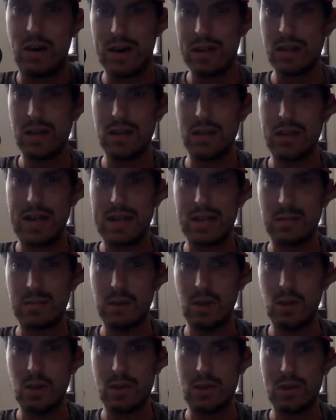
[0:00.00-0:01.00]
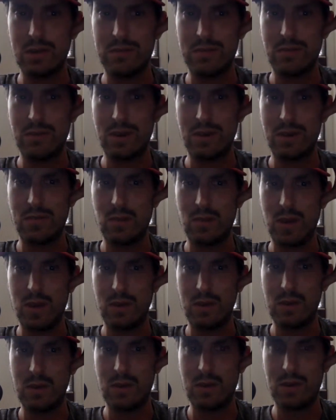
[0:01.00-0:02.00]
I think that's most of
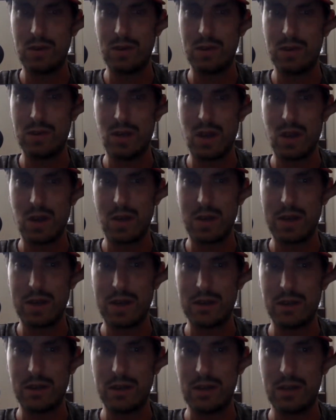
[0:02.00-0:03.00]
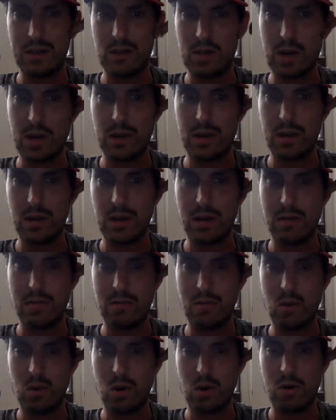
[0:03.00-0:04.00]
what we wanted to talk about today. I'm trying to think of
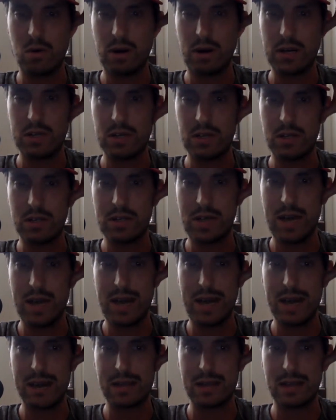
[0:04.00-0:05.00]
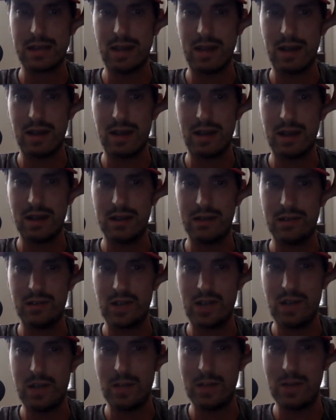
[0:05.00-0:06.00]
more questions to ask. Harry,
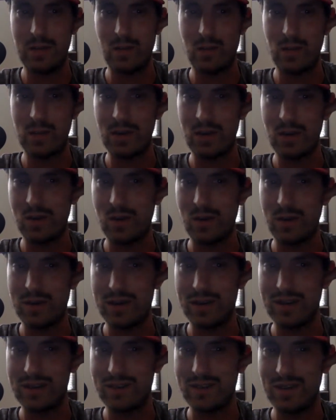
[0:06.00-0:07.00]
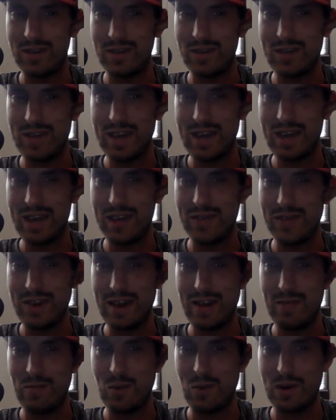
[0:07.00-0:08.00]
chime in real quick if you can, if you
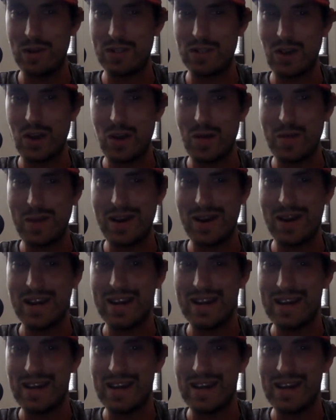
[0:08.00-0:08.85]
have more to talk about.